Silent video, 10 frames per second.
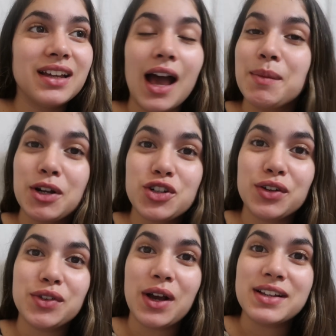I'm not sure
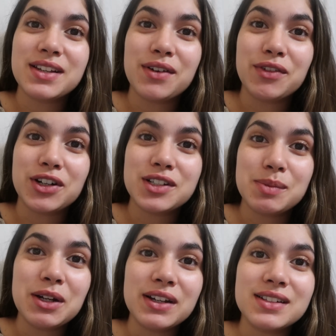if you guys have ever
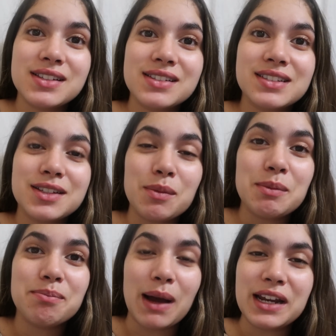experienced
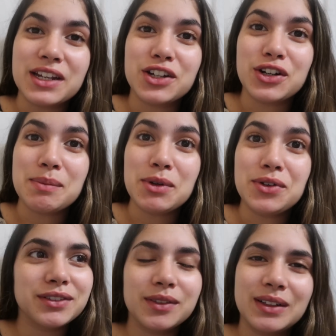someone biting your nipple.
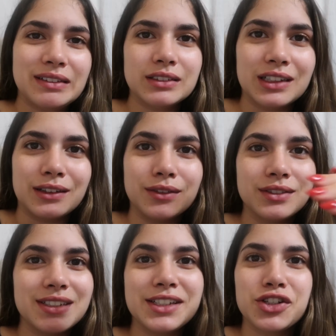You know,
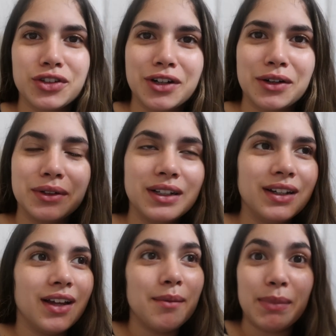to each their own.
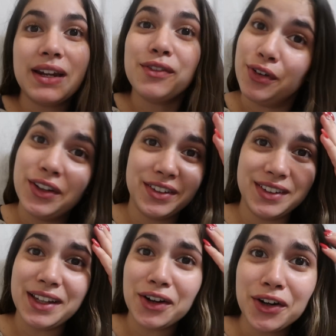But if
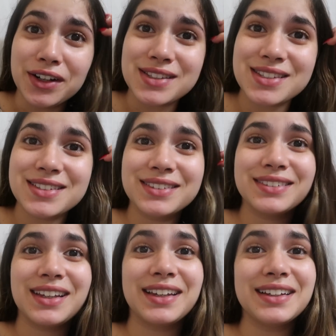it hurts,
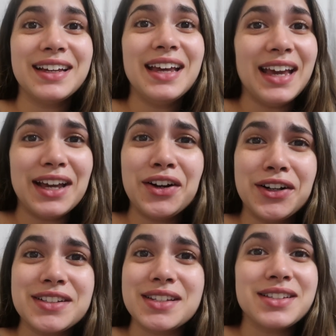like, it
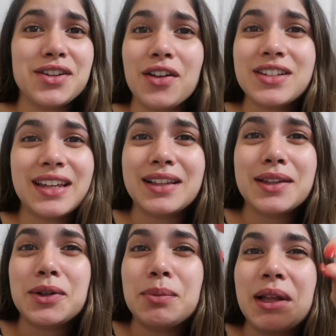hurts. It's not like a
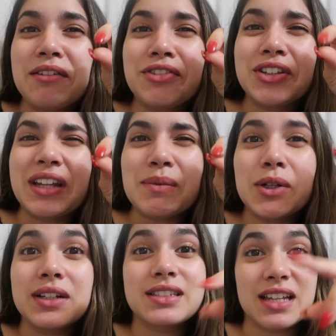little playful
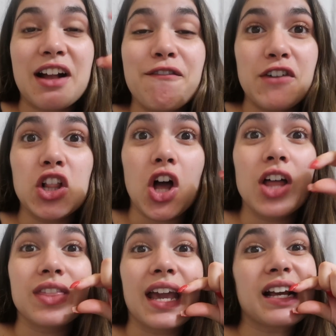nibble. It's like a
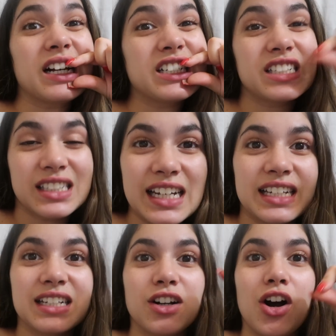full-on, like, take
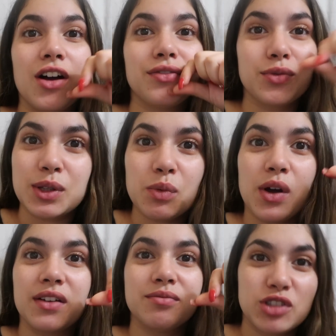it off with
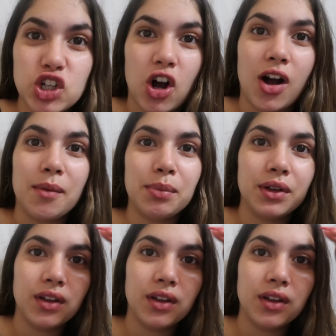one chomp.